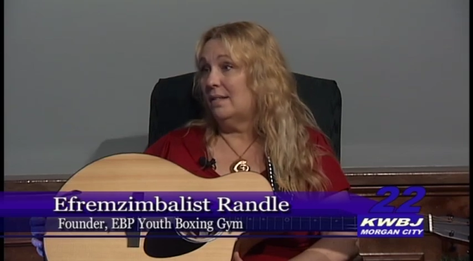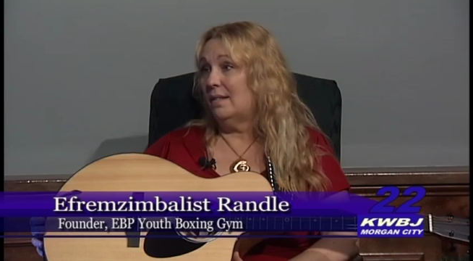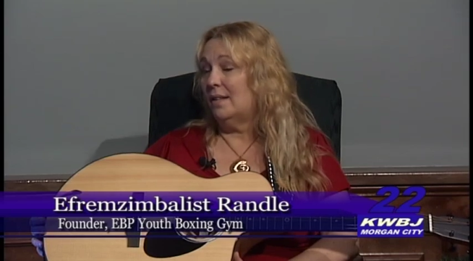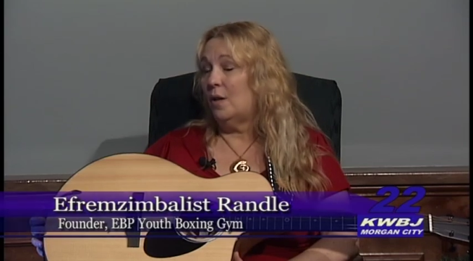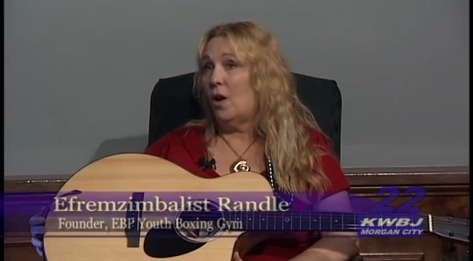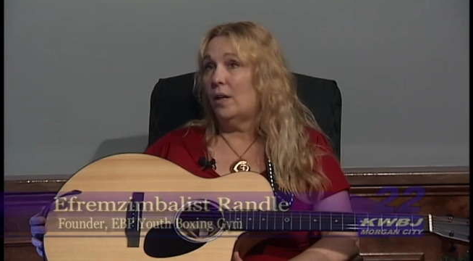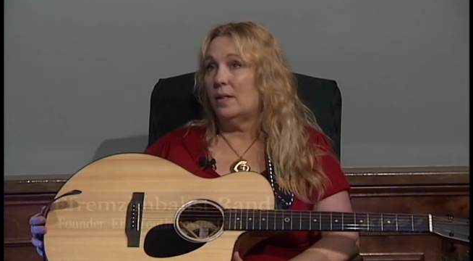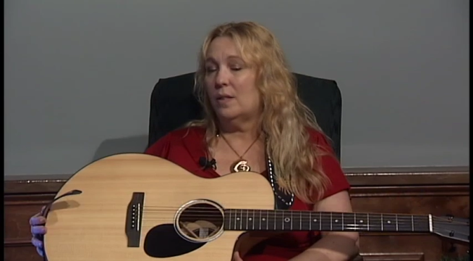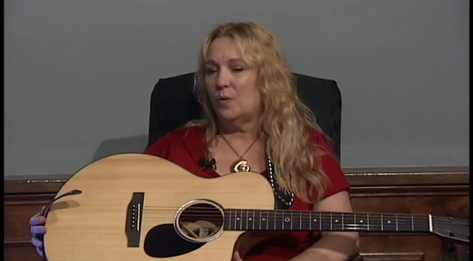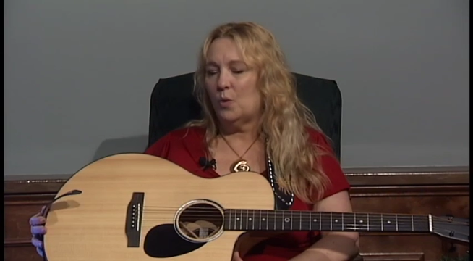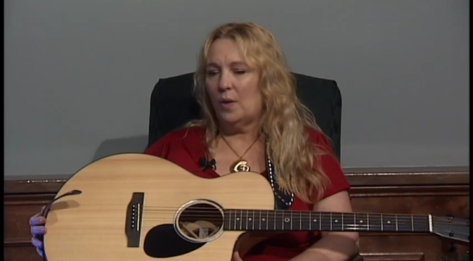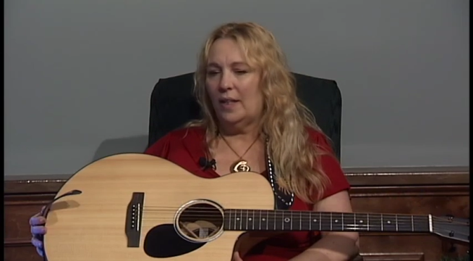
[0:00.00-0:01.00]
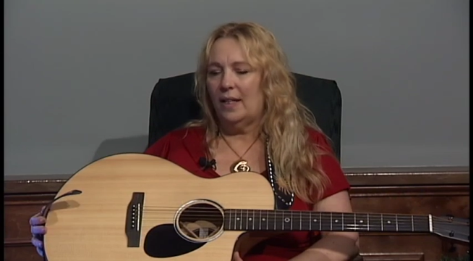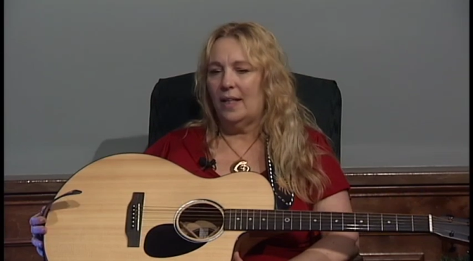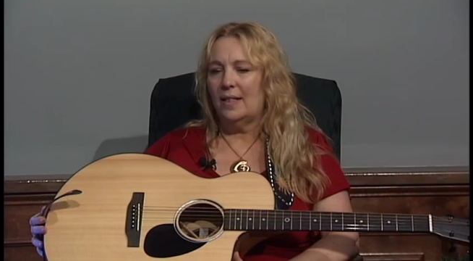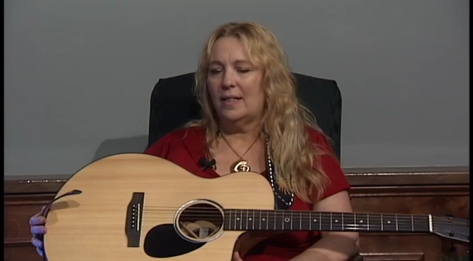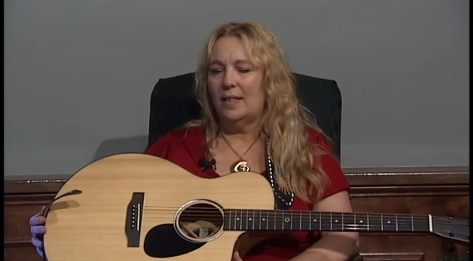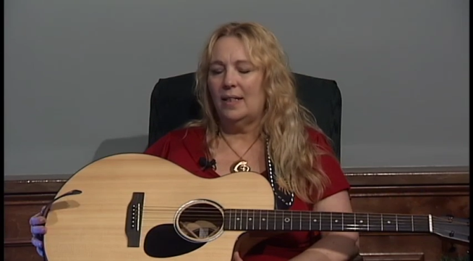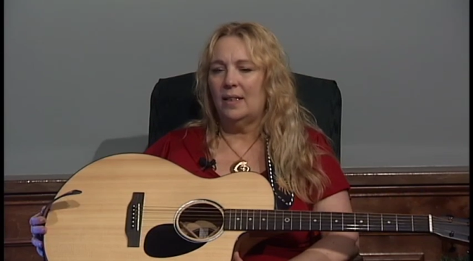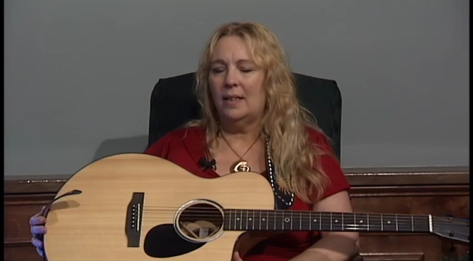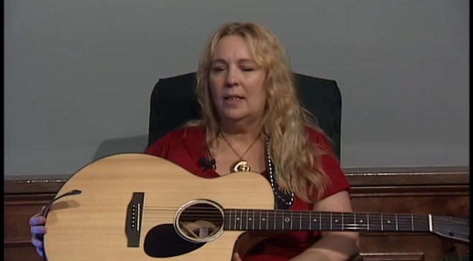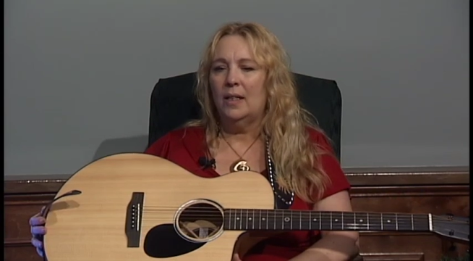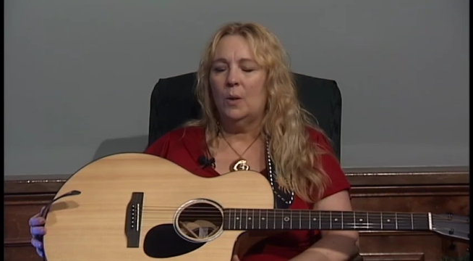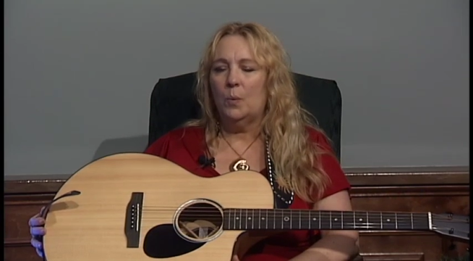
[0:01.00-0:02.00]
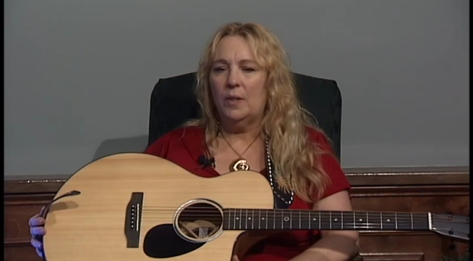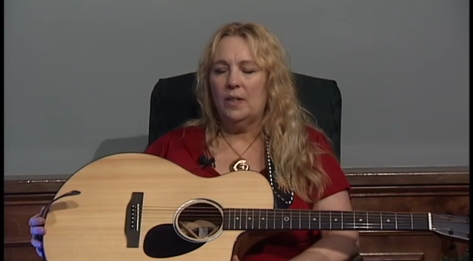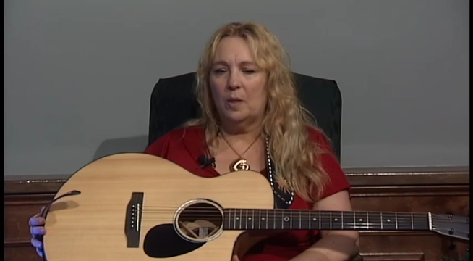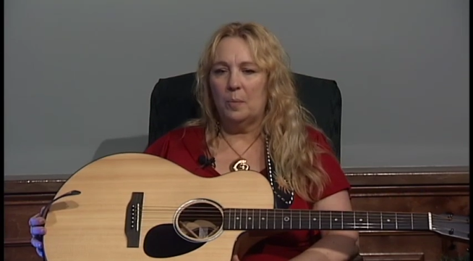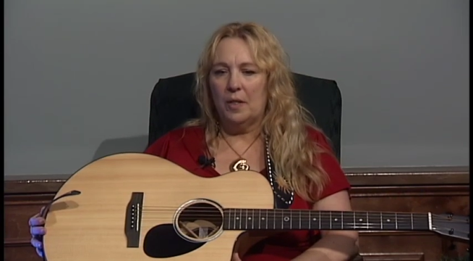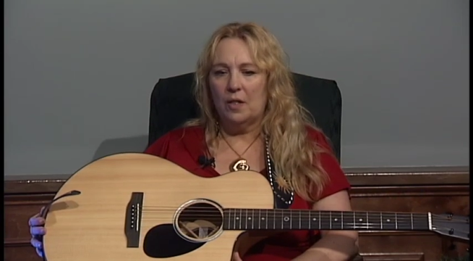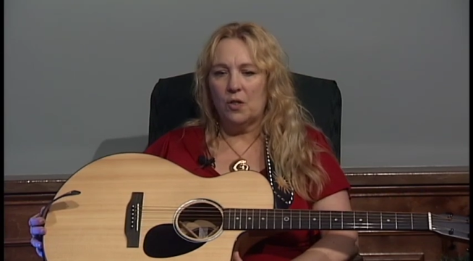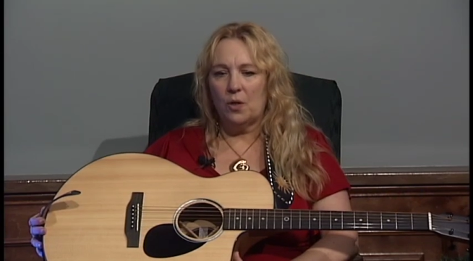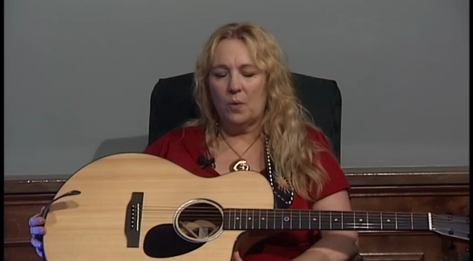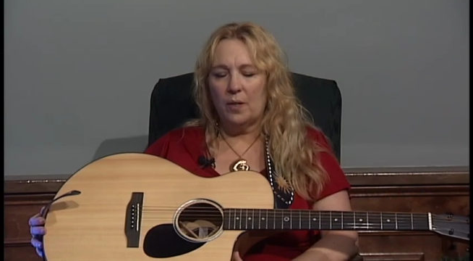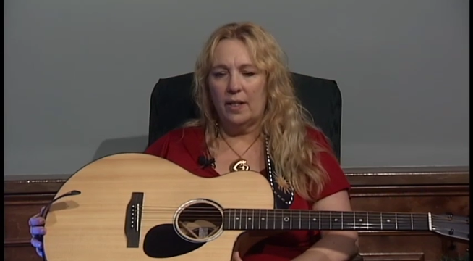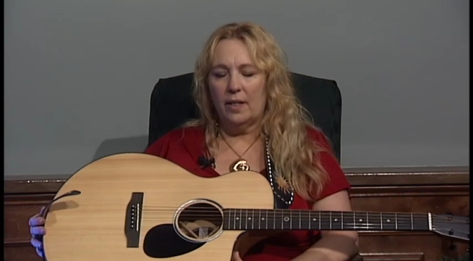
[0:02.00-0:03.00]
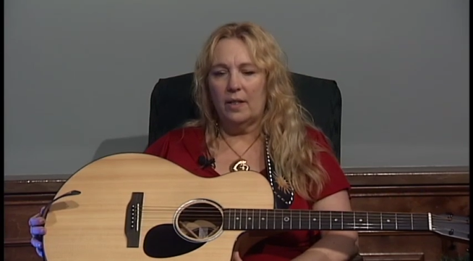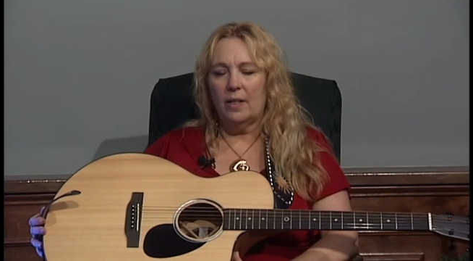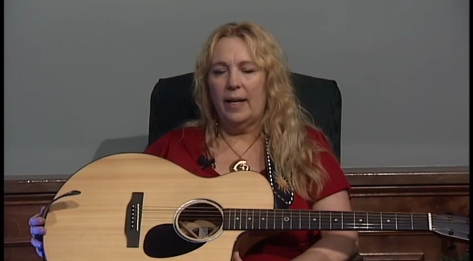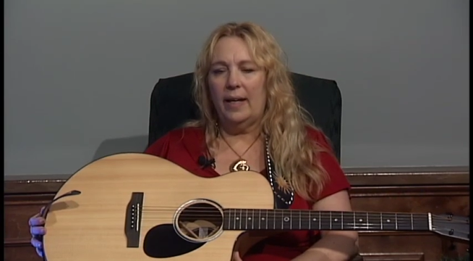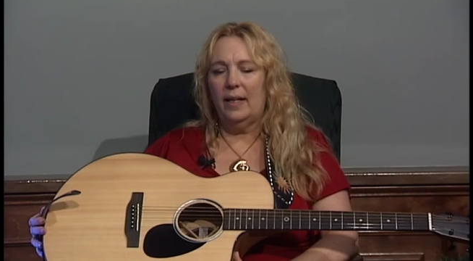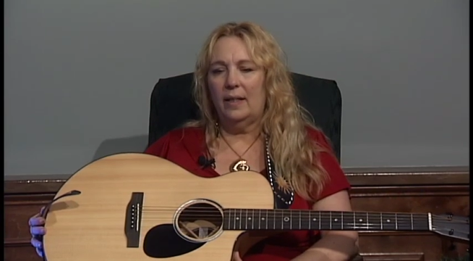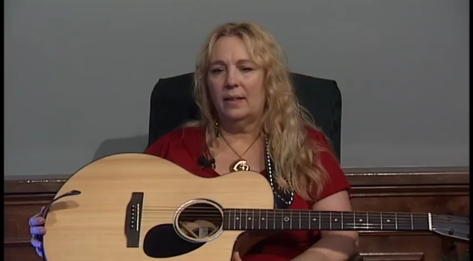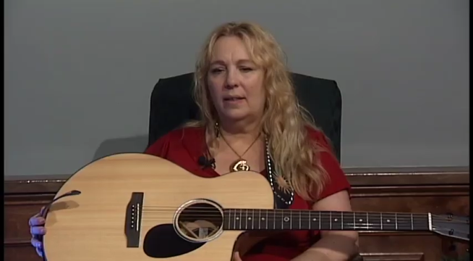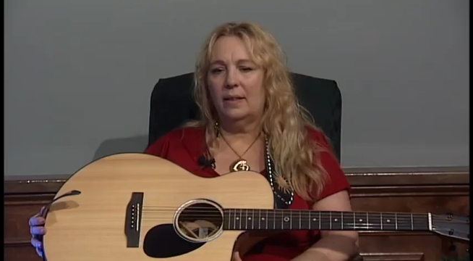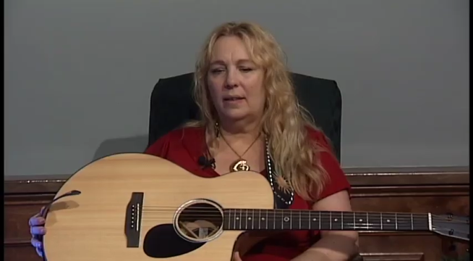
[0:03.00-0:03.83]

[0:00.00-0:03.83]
In August of 2019, we did a big show there, and